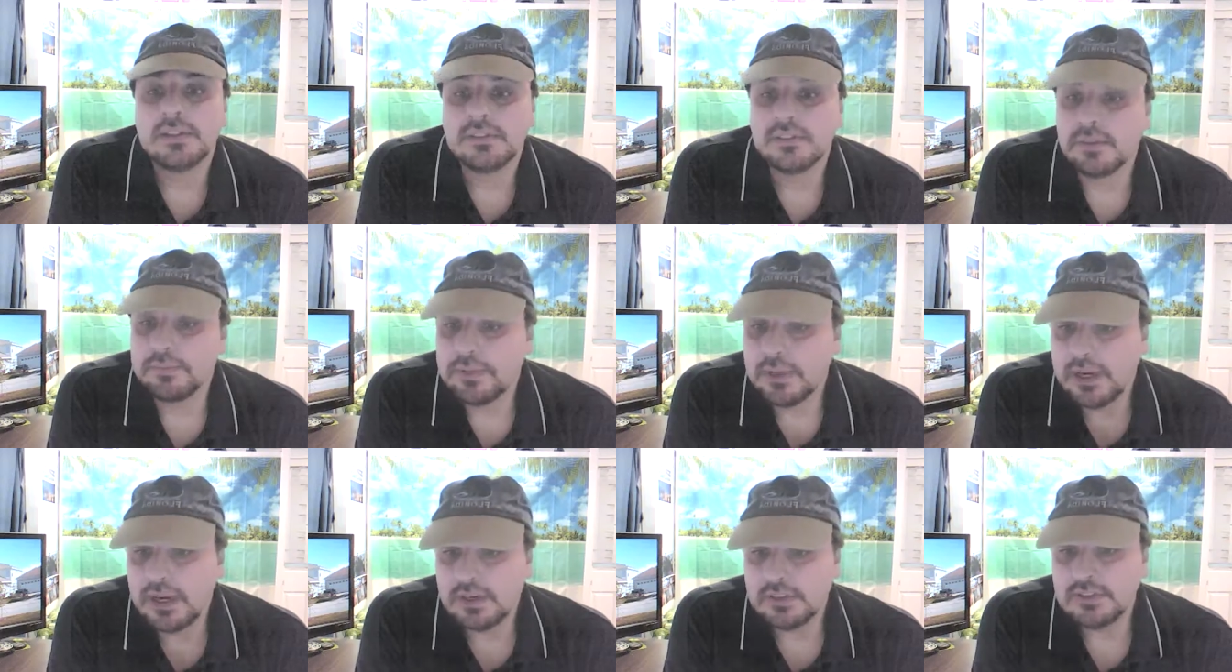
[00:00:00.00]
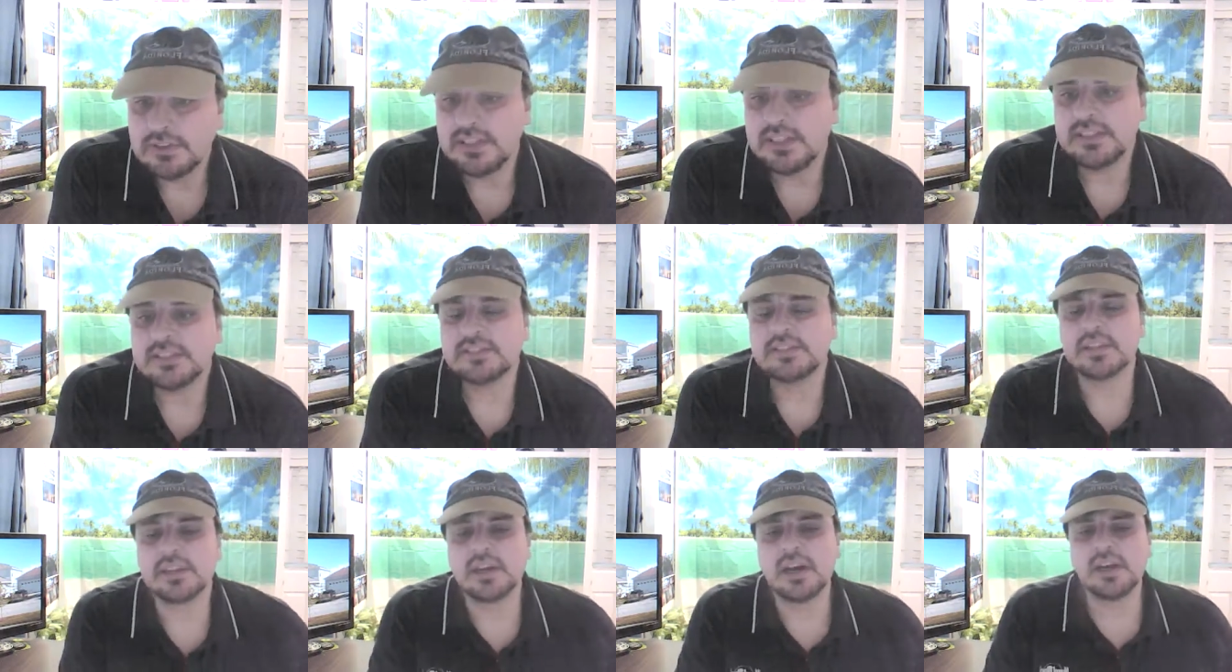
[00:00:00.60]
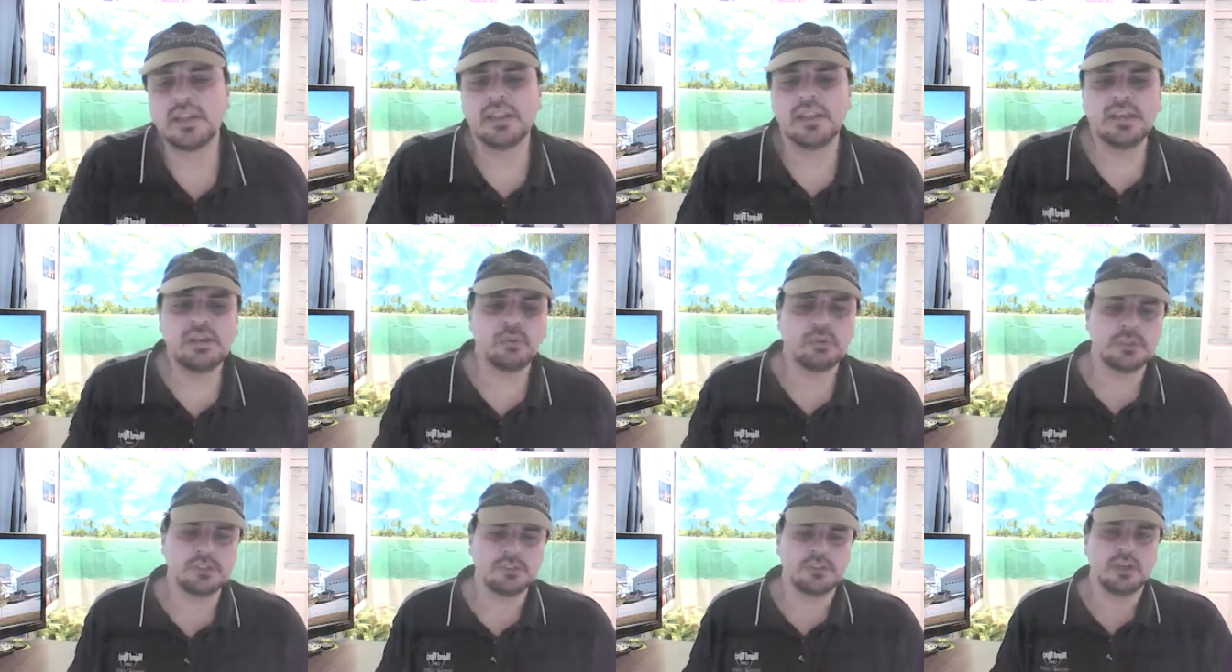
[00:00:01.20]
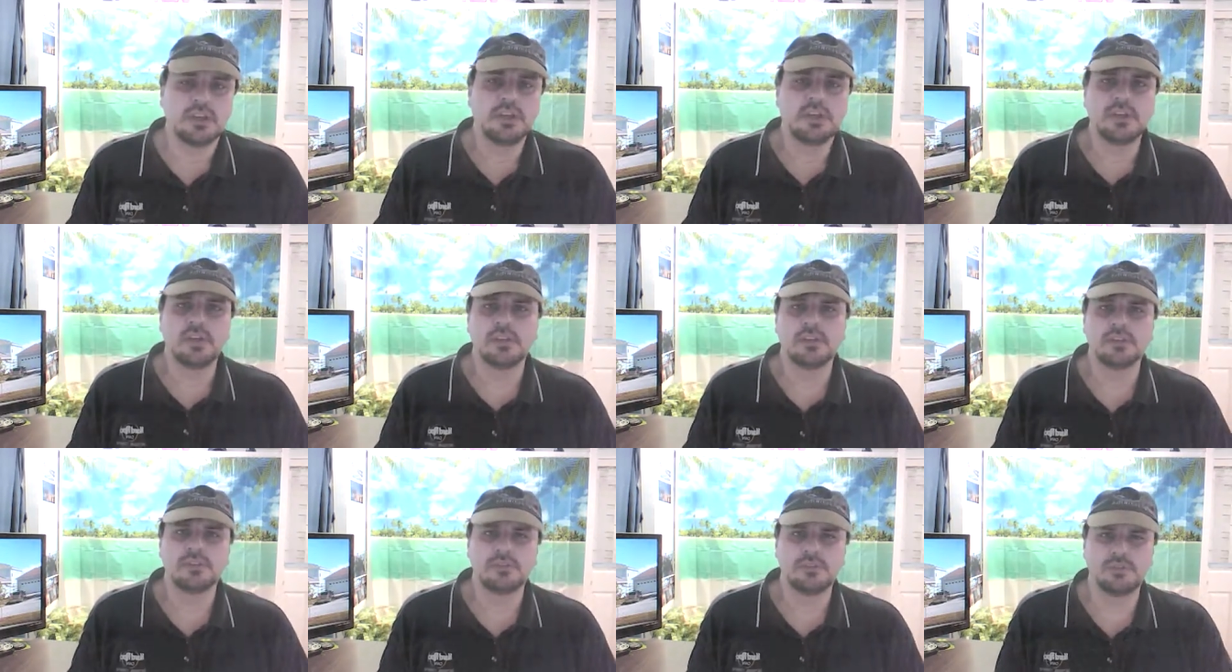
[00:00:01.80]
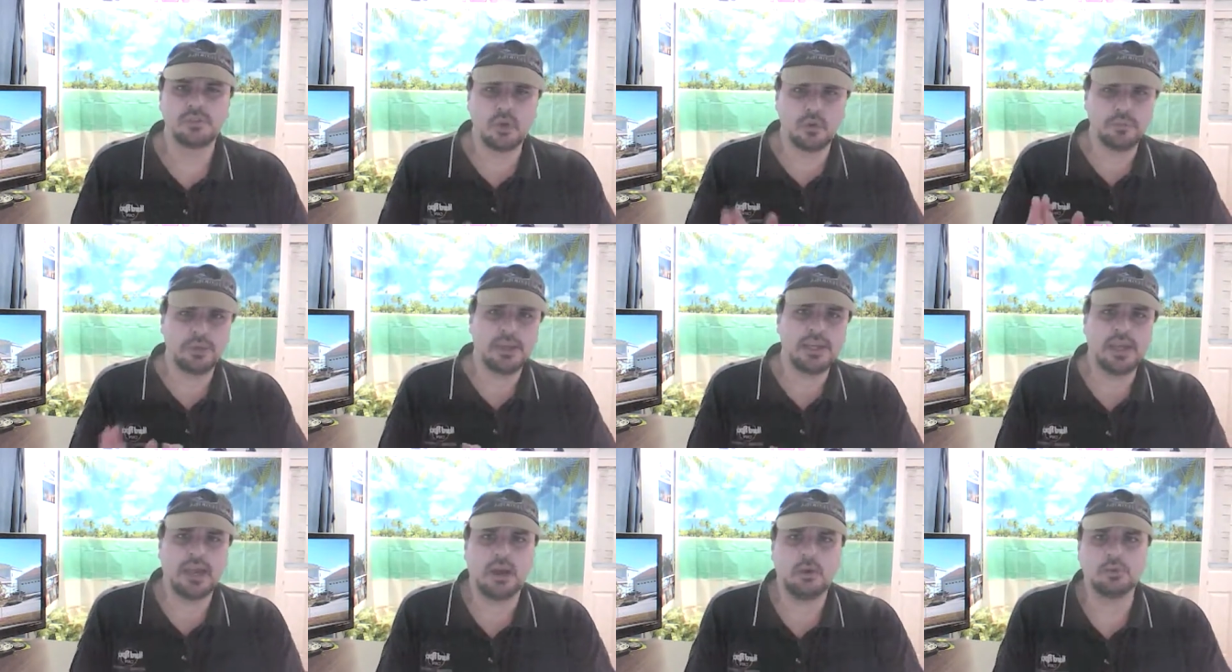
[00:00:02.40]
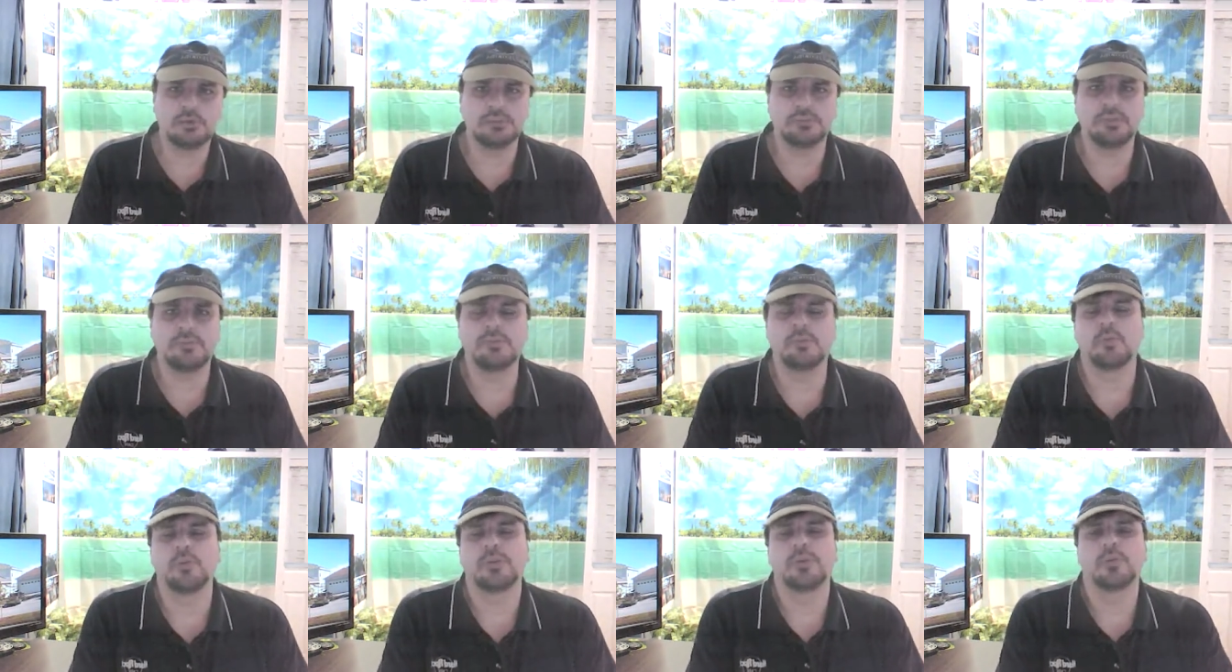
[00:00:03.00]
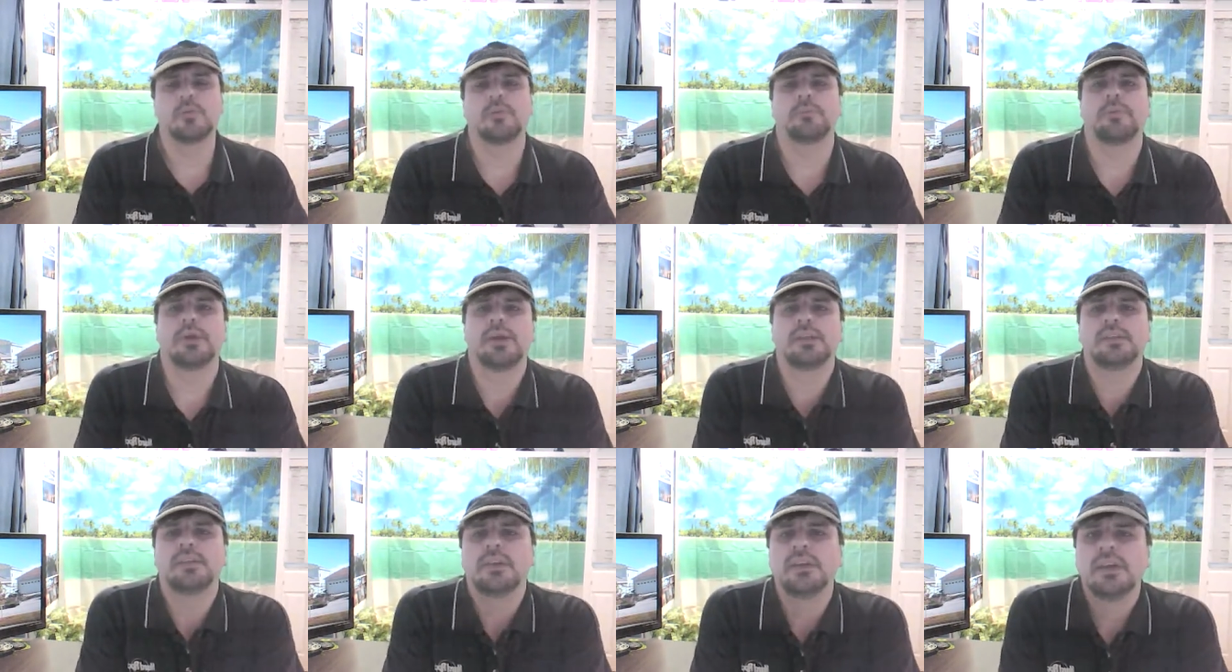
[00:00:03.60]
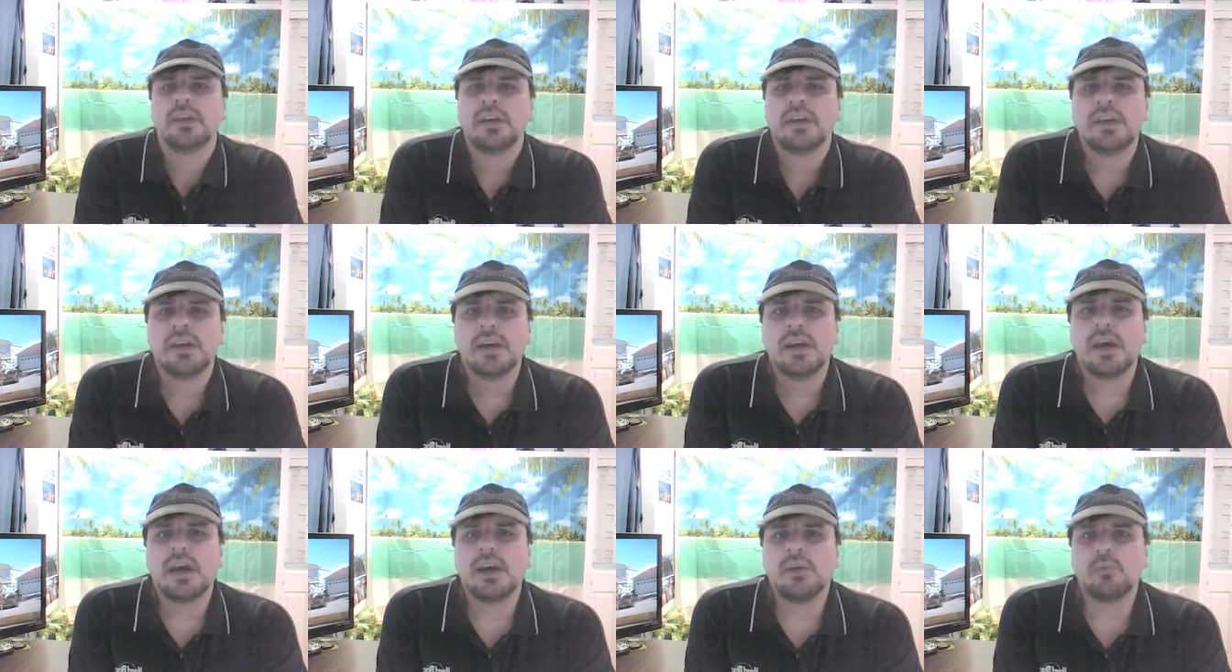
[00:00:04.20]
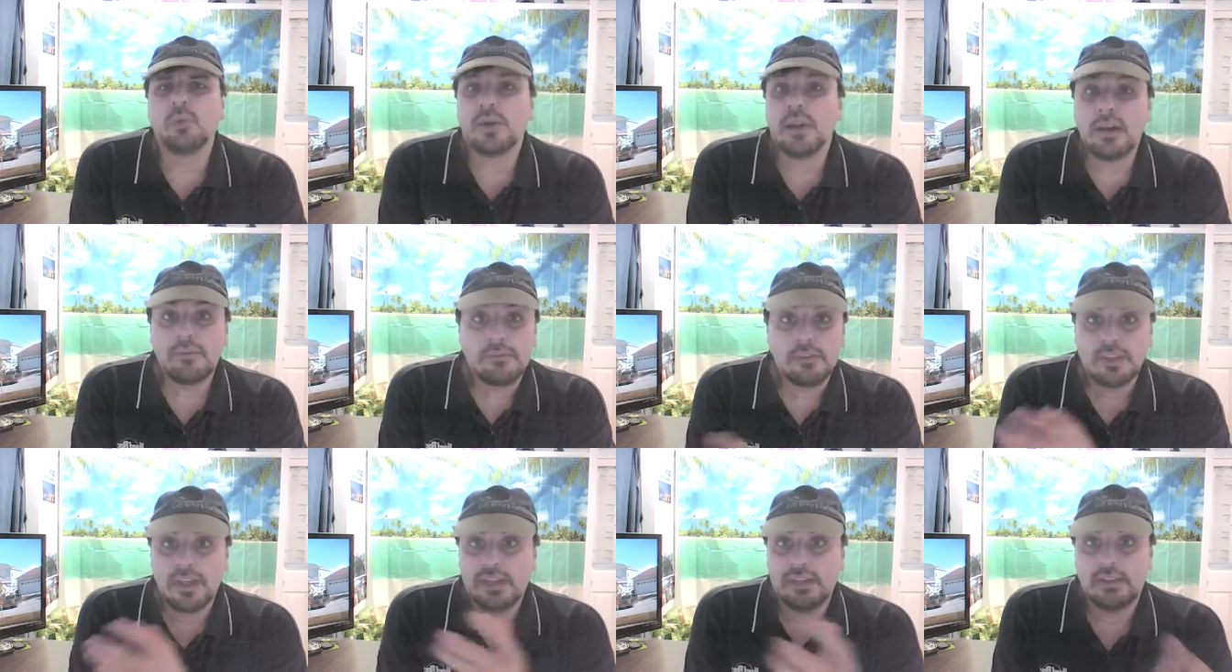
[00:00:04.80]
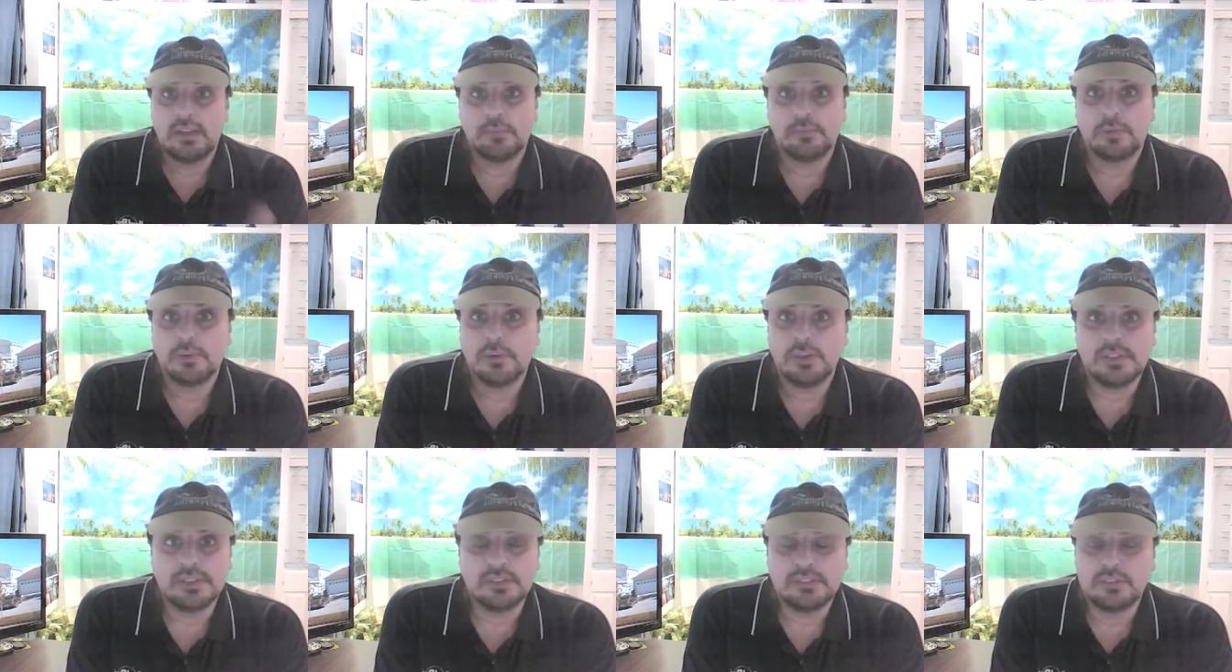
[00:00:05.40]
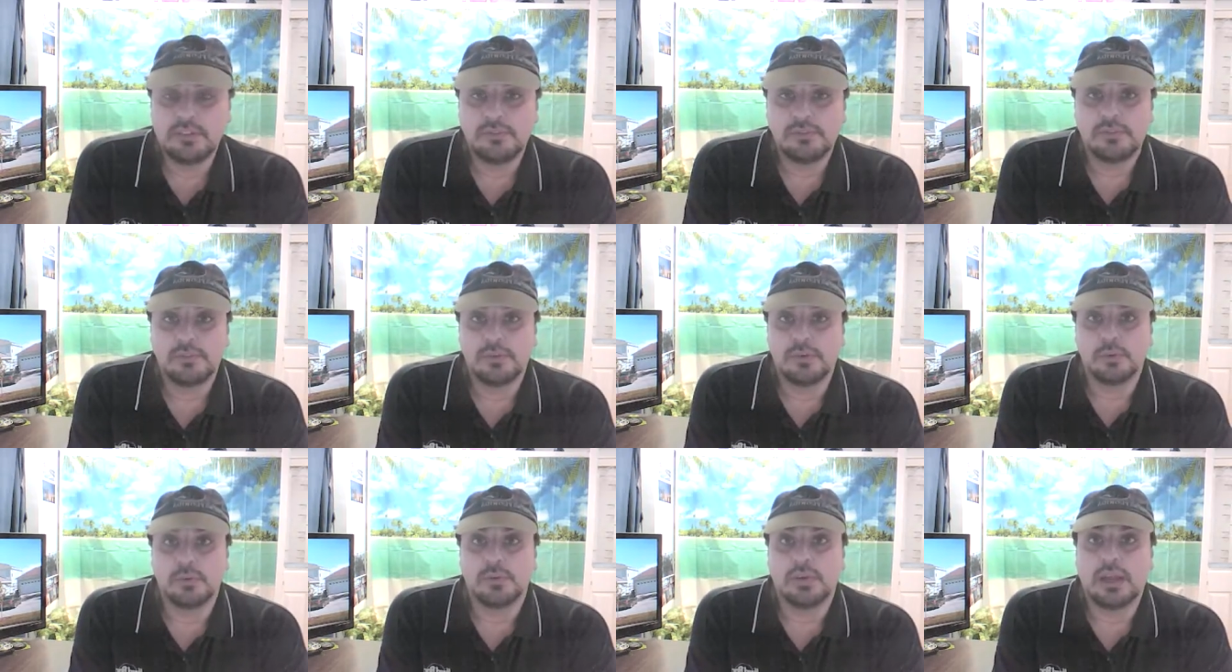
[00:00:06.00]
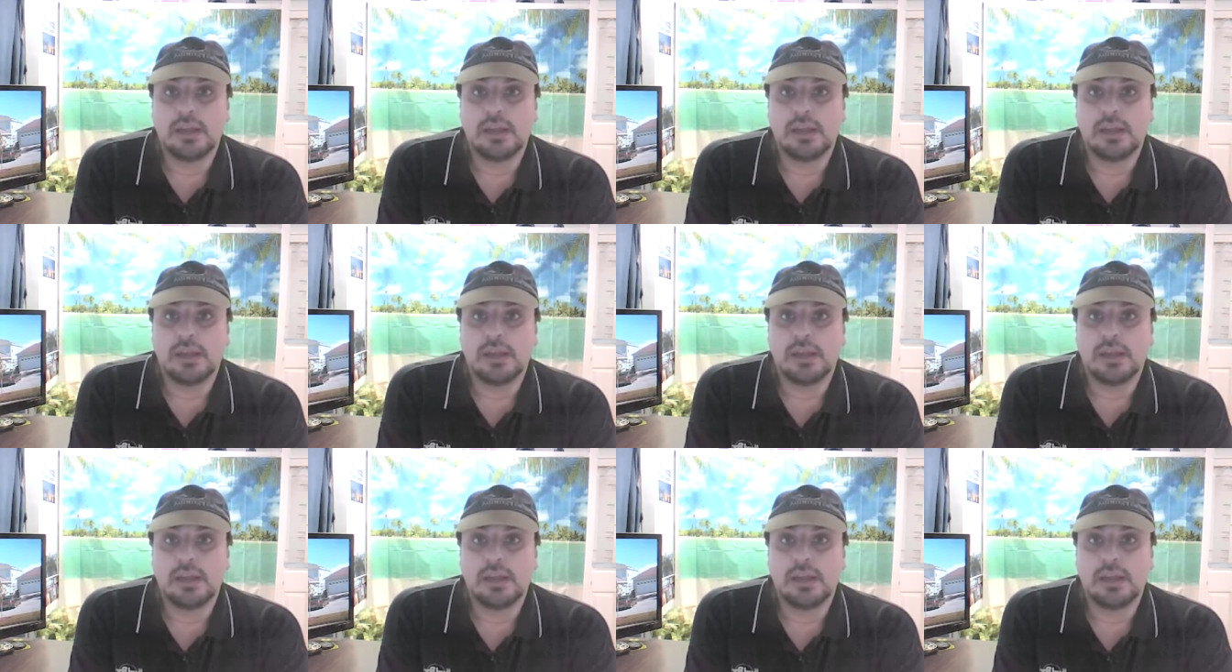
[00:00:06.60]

Something else is to cut liquids so many hours before you go to bed, whatever that number is for you.